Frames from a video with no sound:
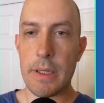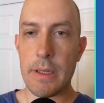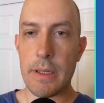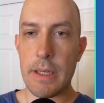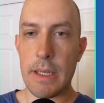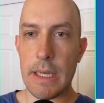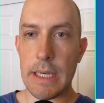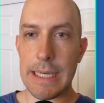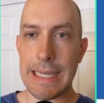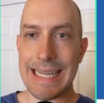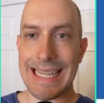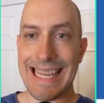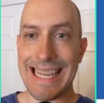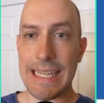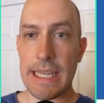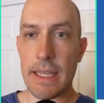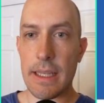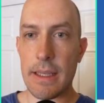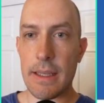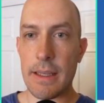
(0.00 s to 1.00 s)
La, garga,
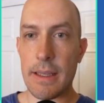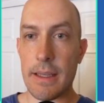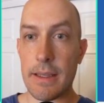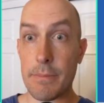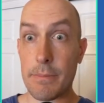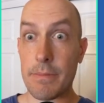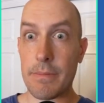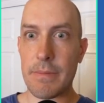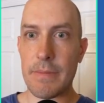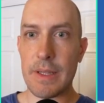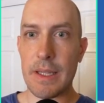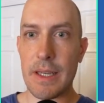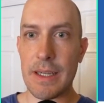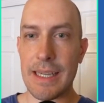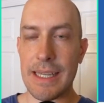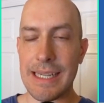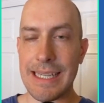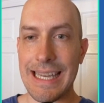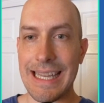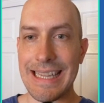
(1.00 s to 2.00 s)
uh, la
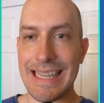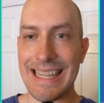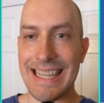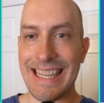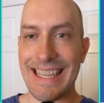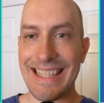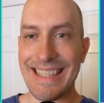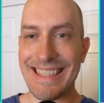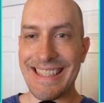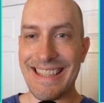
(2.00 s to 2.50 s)
garganta.